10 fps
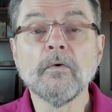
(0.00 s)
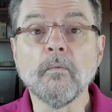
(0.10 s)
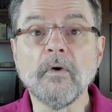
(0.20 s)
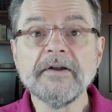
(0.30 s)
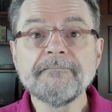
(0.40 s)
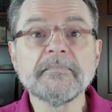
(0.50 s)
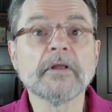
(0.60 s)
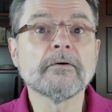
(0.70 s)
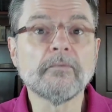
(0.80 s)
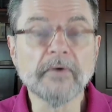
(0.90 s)
One,
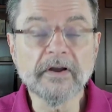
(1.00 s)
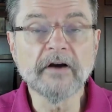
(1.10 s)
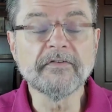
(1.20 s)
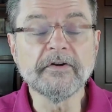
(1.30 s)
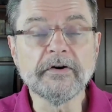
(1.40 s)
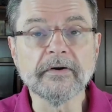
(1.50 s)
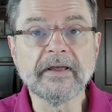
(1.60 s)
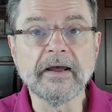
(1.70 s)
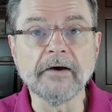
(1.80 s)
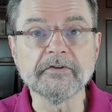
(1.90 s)
recover your
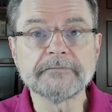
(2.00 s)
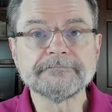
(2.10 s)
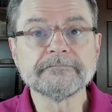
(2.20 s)
account.